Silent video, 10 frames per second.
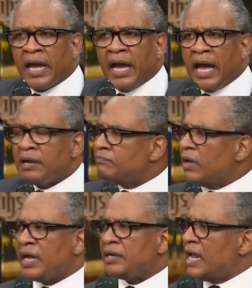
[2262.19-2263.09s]
And,
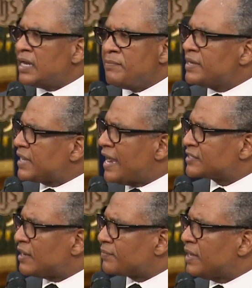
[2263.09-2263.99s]
and, and let me tell you
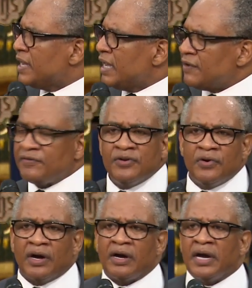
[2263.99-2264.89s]
something. If you
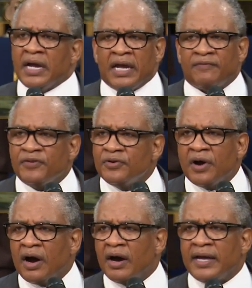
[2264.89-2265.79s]
are, if you
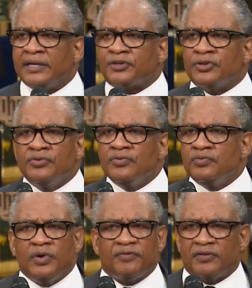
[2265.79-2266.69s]
are in
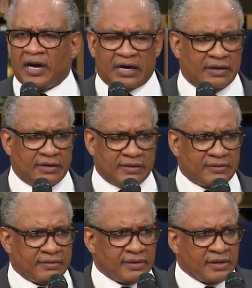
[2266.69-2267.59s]
tune with God,
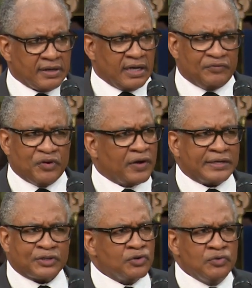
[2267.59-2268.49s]
if you're
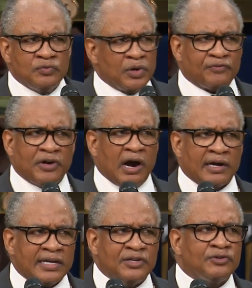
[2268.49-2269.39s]
in tune with
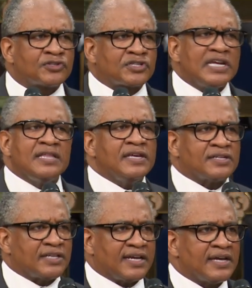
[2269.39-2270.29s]
God and you see these
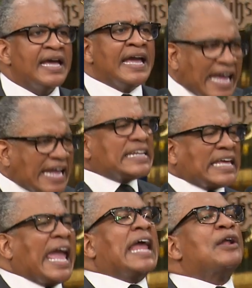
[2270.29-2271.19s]
things, it
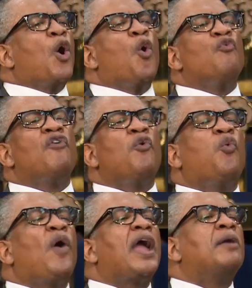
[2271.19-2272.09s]
can overwhelm
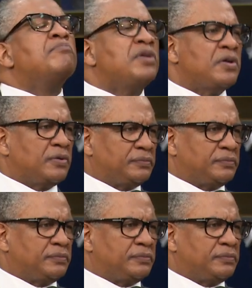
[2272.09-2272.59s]
you.